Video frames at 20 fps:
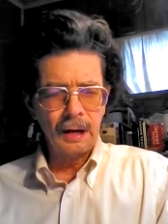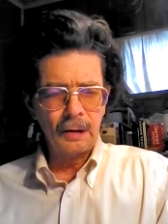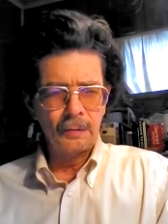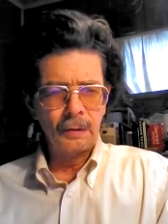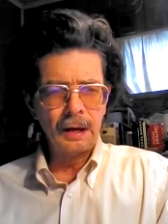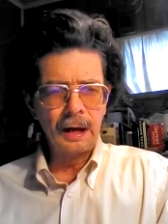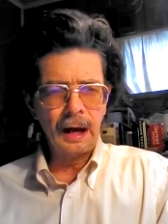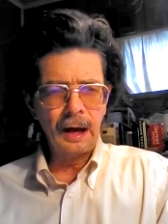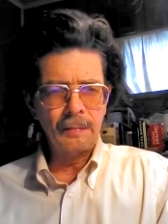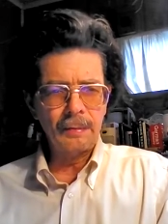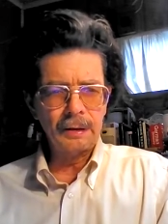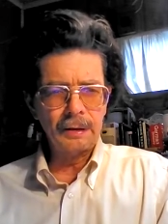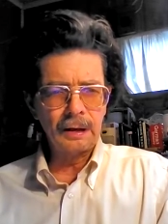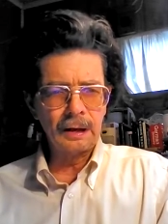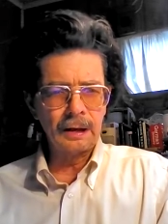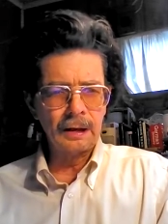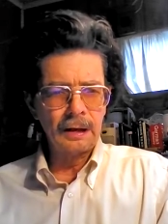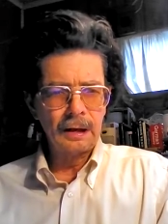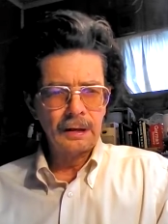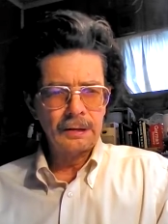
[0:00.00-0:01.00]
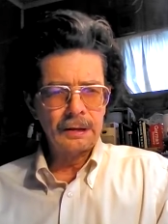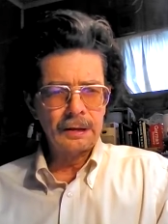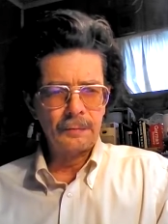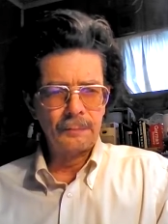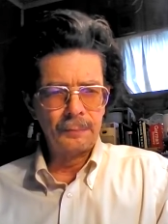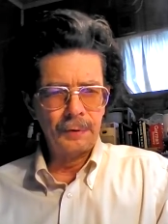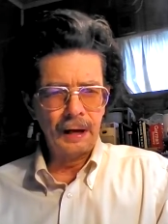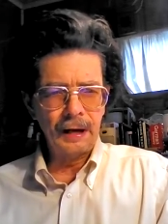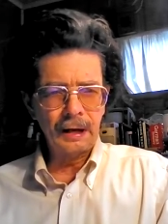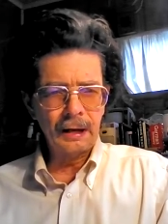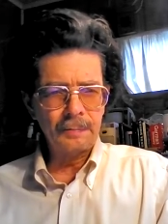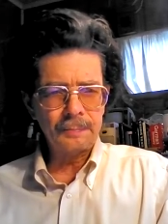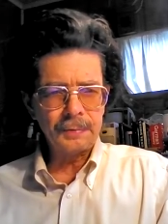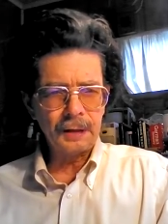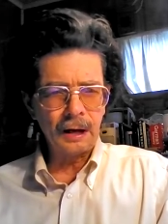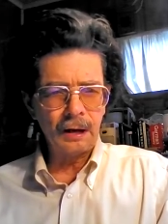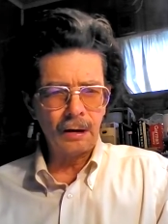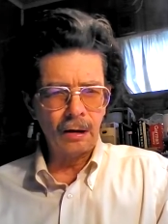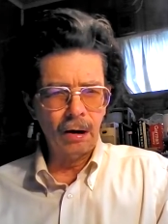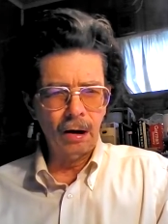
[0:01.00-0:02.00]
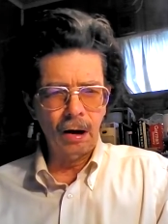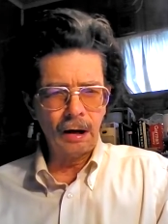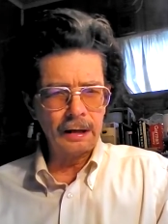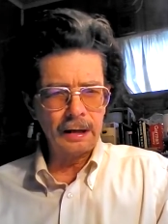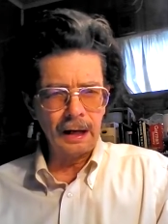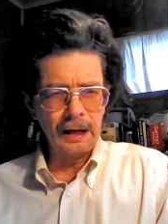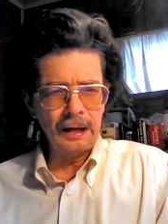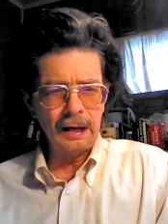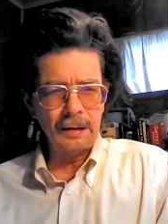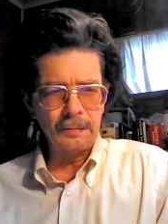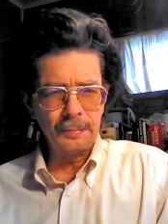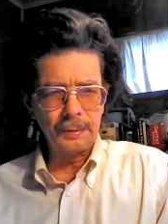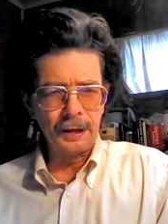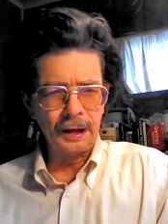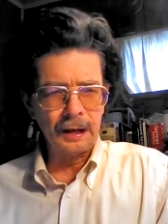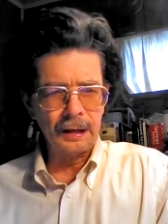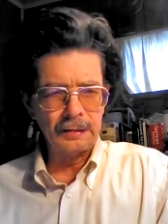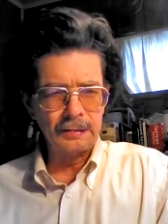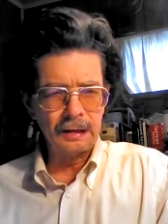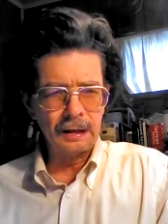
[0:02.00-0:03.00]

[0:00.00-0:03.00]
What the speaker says: We haven't developed our organic brain